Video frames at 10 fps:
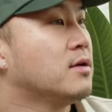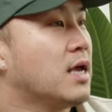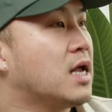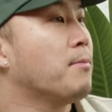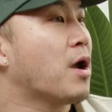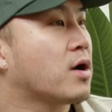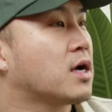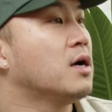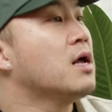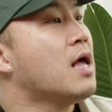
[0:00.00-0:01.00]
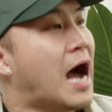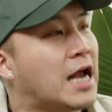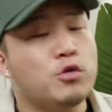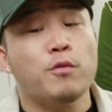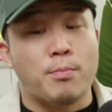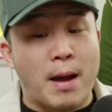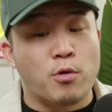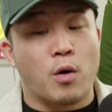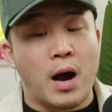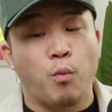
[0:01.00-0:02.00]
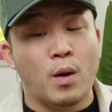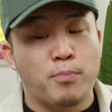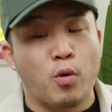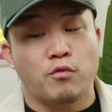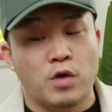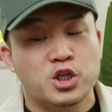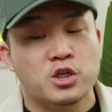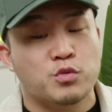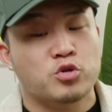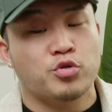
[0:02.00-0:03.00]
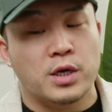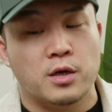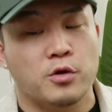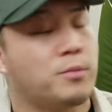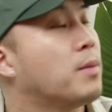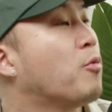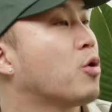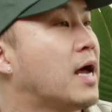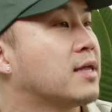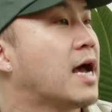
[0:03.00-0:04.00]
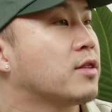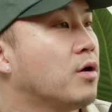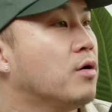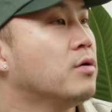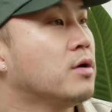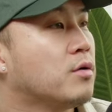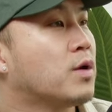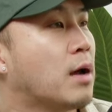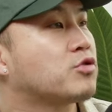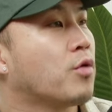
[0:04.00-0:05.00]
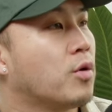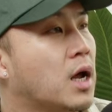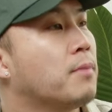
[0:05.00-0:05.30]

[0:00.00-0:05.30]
in America. Mm. I do mm. remember at one point Russians were treated a little bit more like that though when I was growing up.